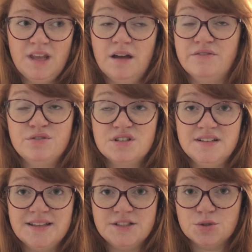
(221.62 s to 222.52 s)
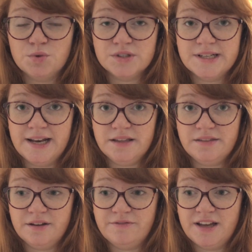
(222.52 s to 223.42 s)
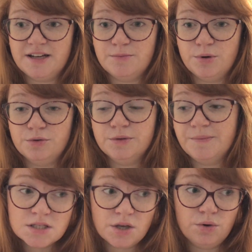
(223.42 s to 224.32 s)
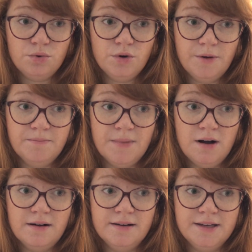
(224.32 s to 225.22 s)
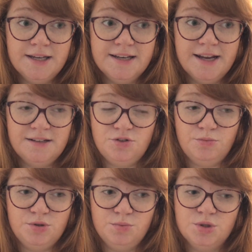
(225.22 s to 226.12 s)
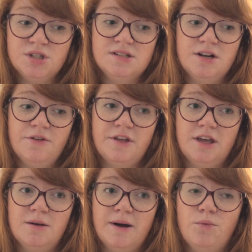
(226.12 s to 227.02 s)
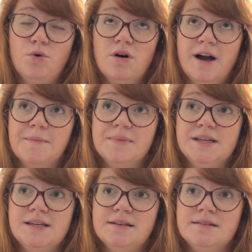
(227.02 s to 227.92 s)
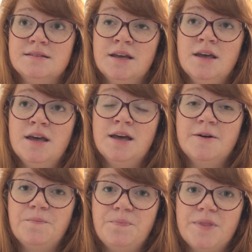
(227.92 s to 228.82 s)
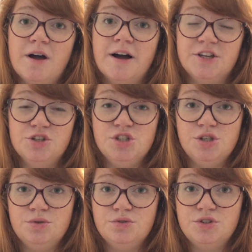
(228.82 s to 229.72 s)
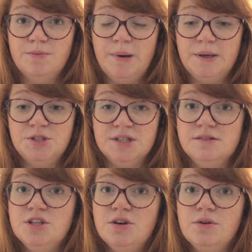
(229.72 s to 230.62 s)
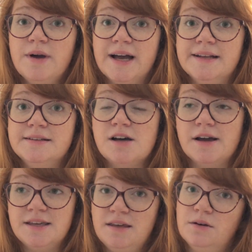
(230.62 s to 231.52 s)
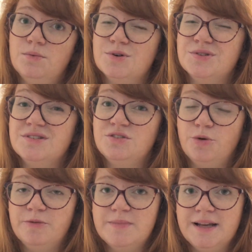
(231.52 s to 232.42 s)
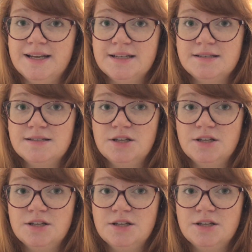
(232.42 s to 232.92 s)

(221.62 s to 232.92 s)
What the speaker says: Unfortunately, there just wasn't anything available, so my next option was to start thinking about what companies I could use to purchase new, and IKEA was top of my list,